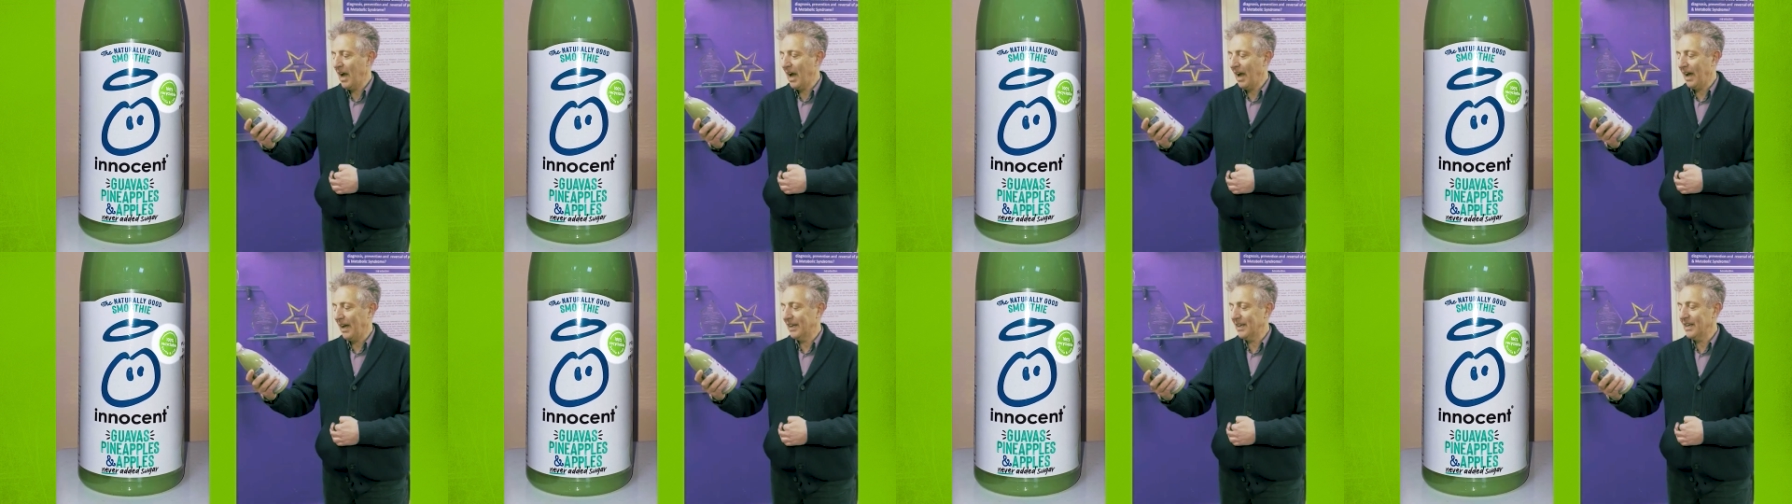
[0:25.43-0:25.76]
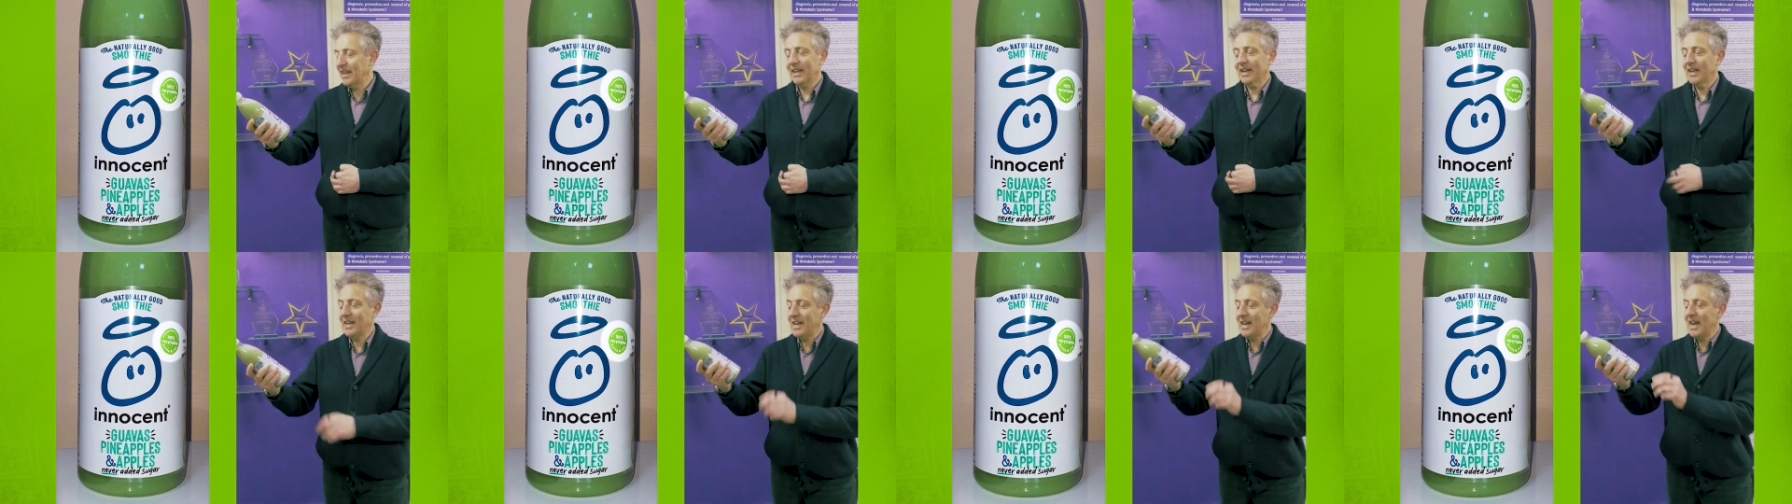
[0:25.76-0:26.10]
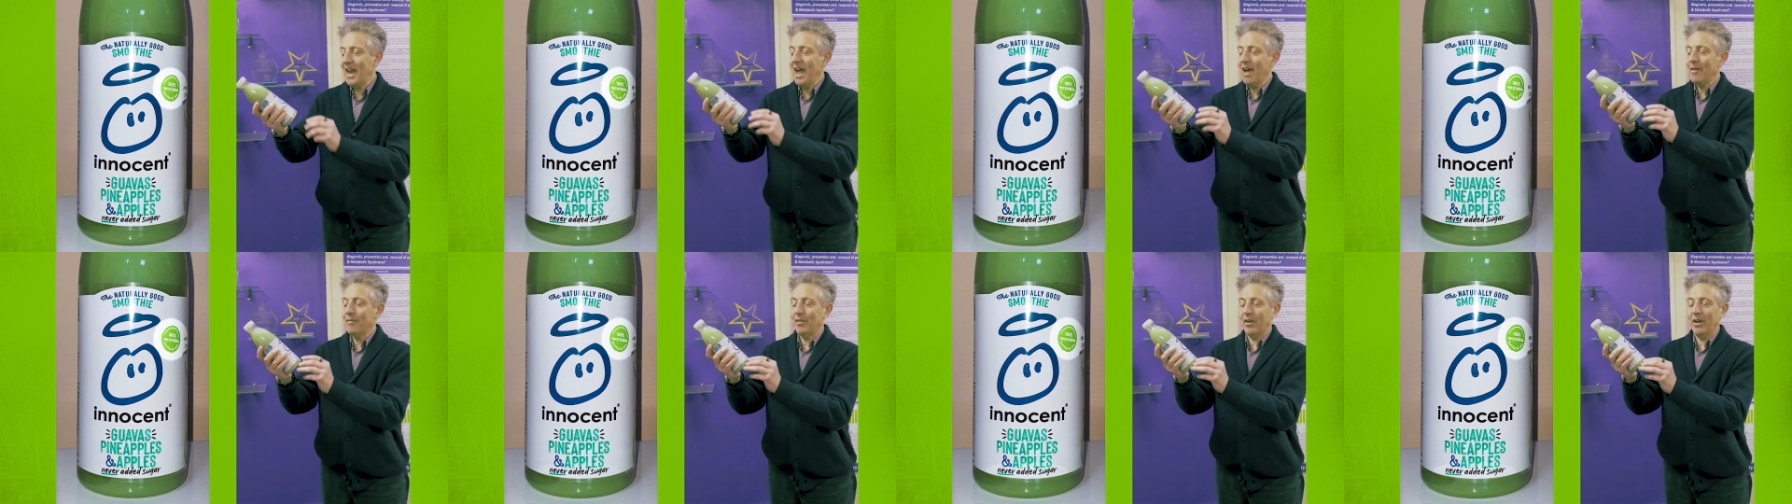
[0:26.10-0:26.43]
and
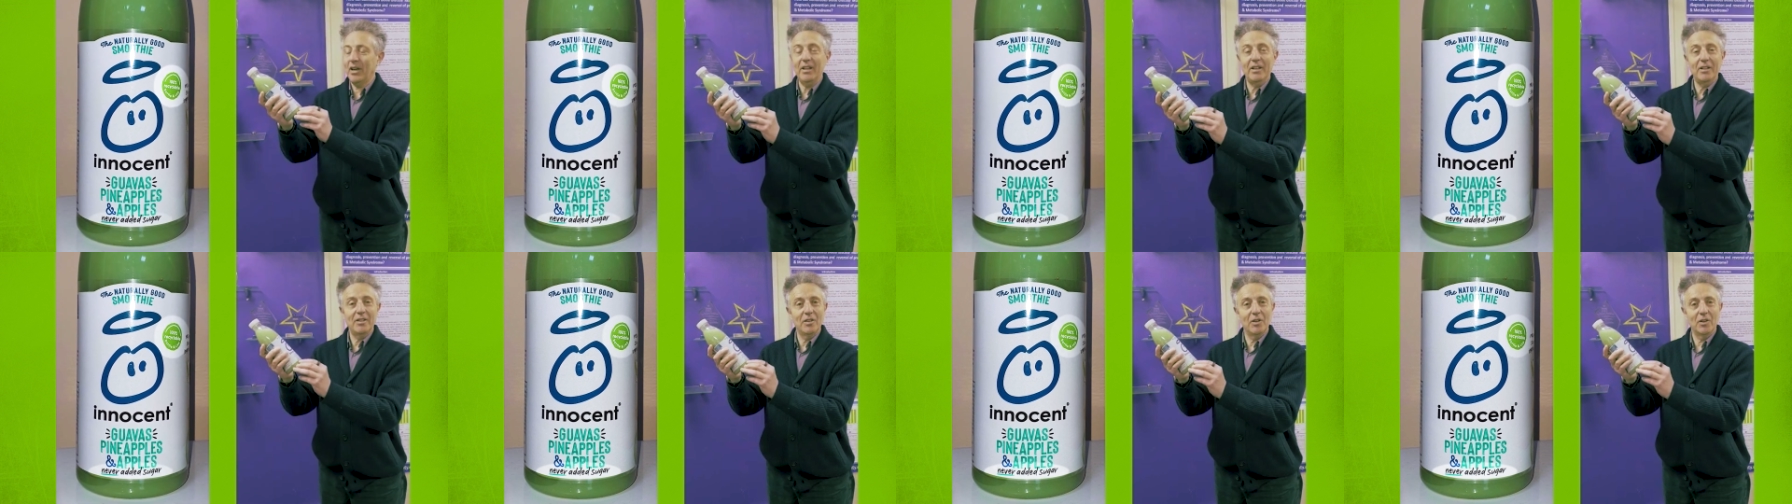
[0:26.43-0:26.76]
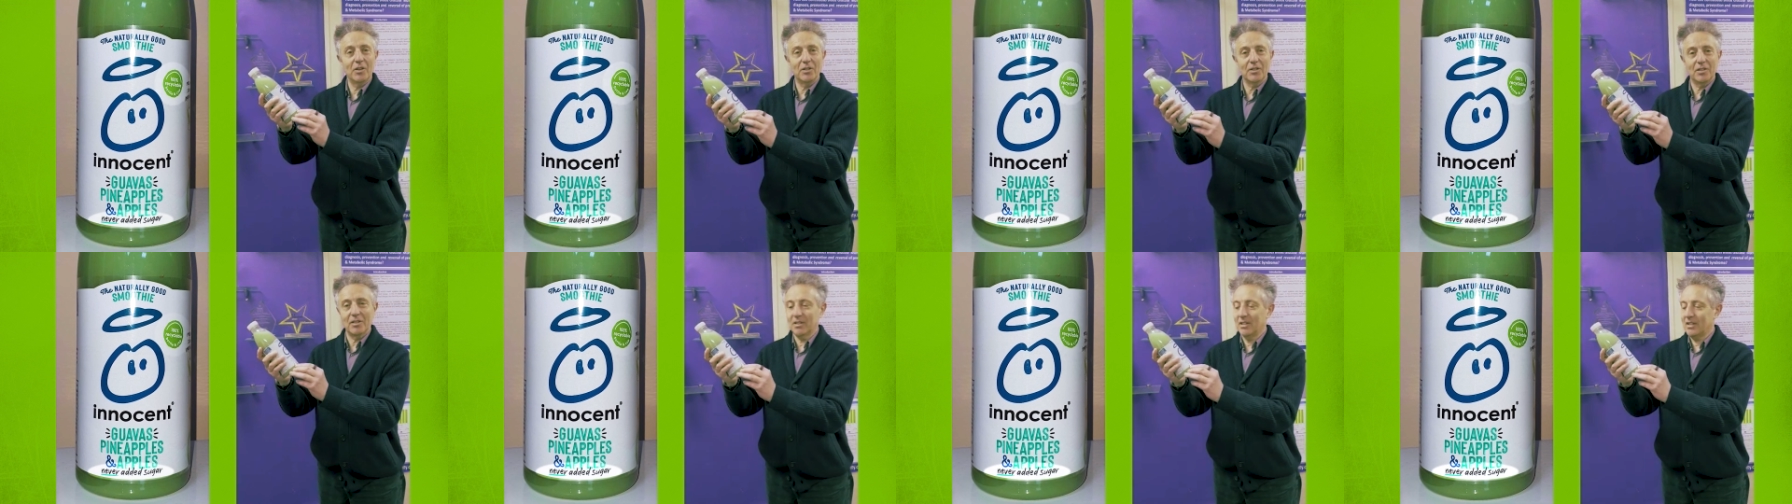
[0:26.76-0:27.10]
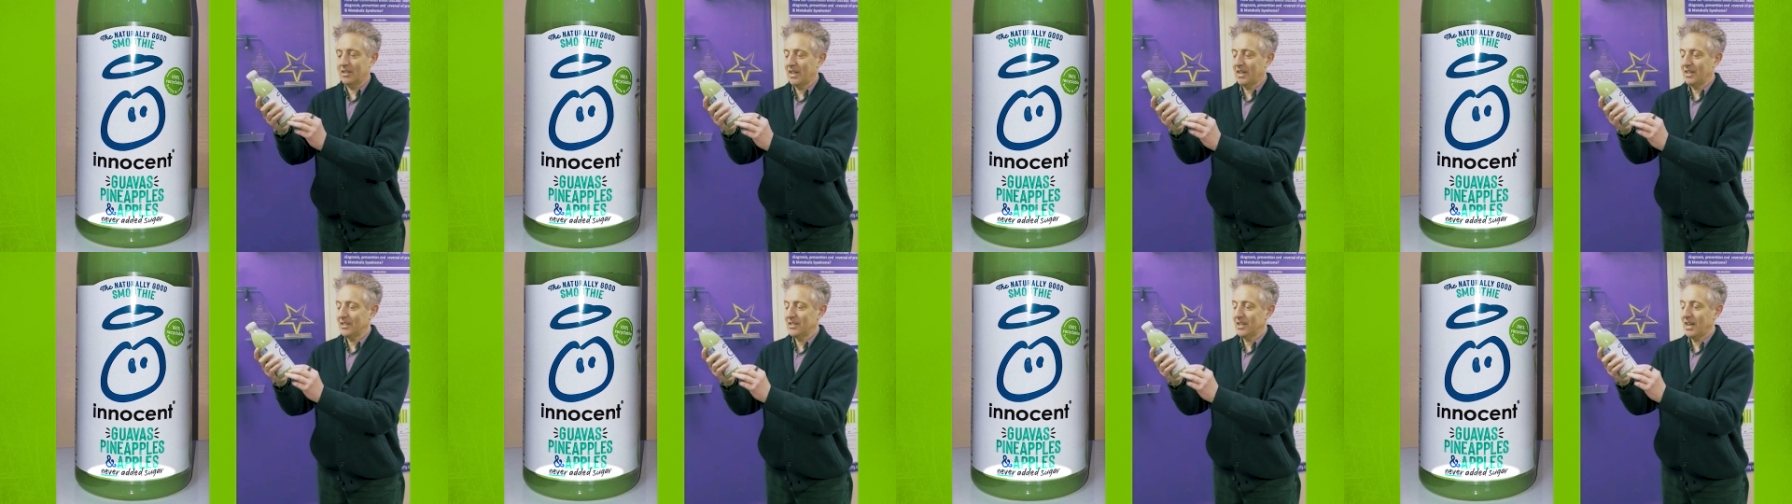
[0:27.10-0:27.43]
never, not
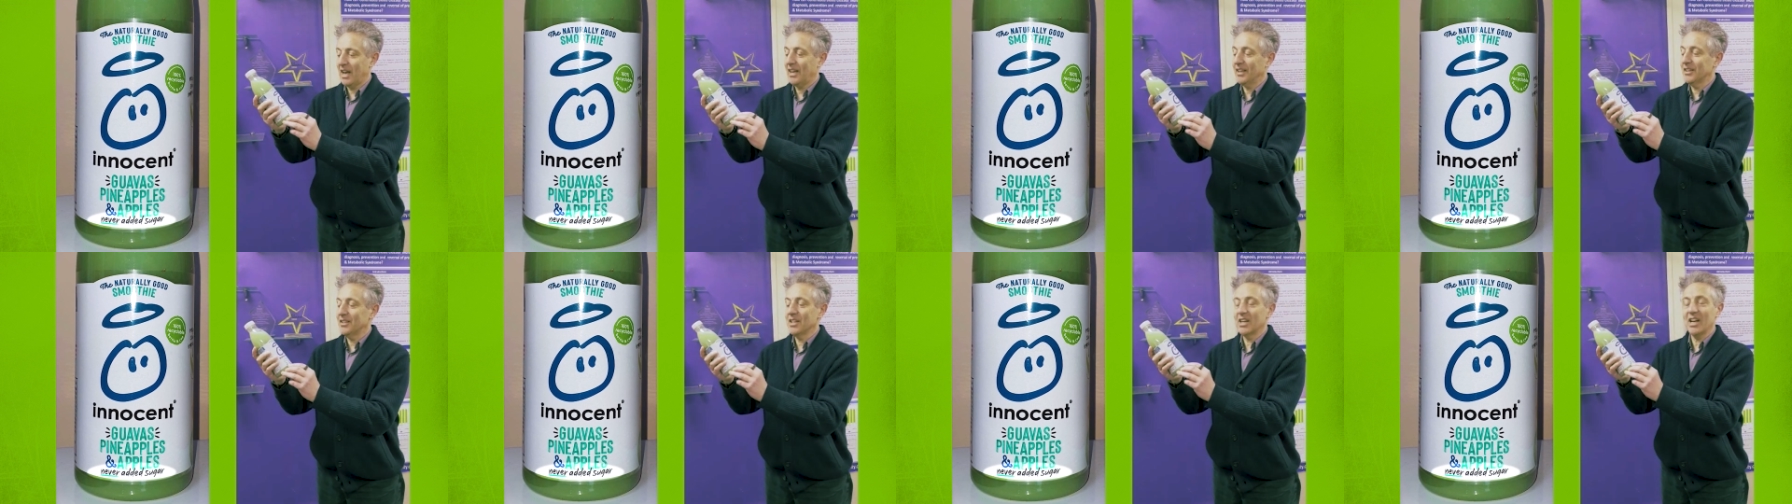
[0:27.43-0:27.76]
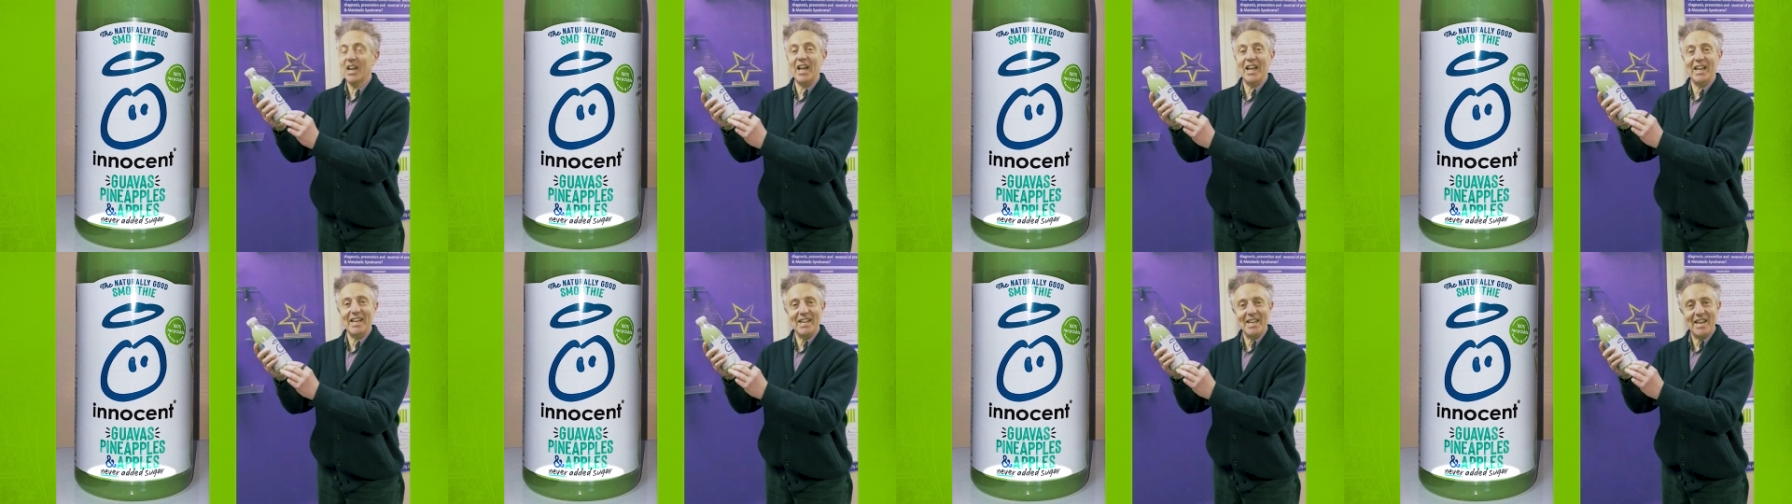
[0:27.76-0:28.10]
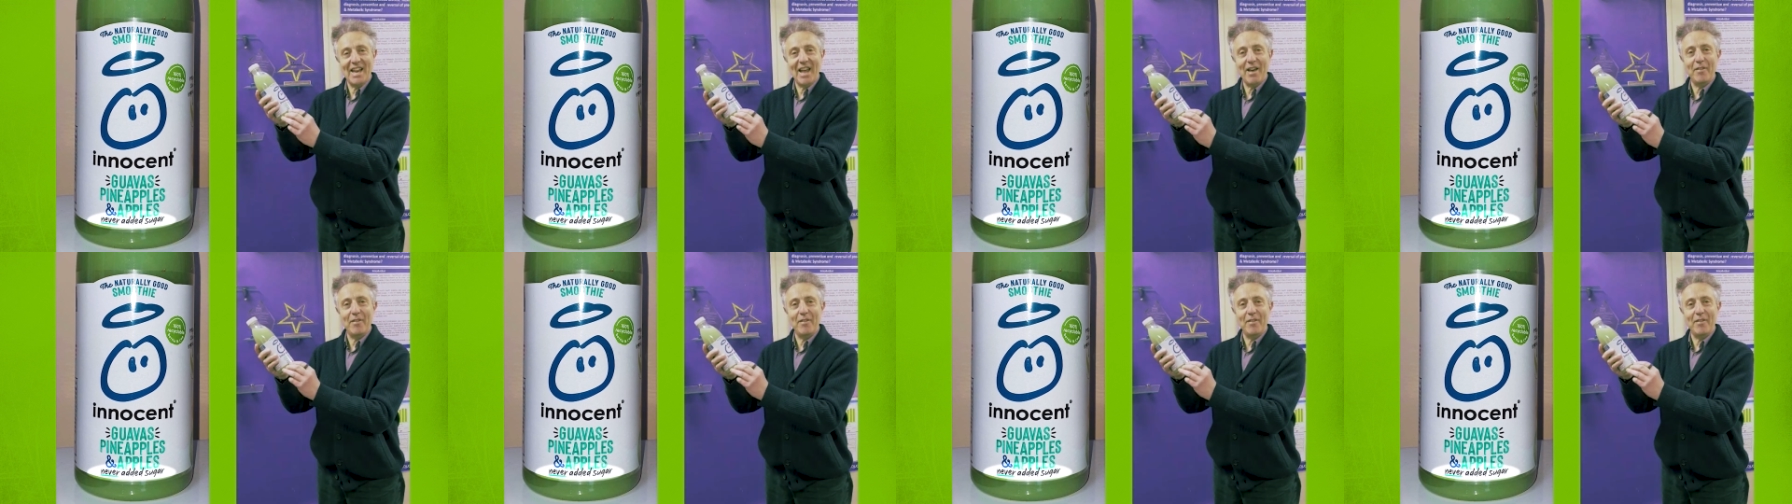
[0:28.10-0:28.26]
just underline,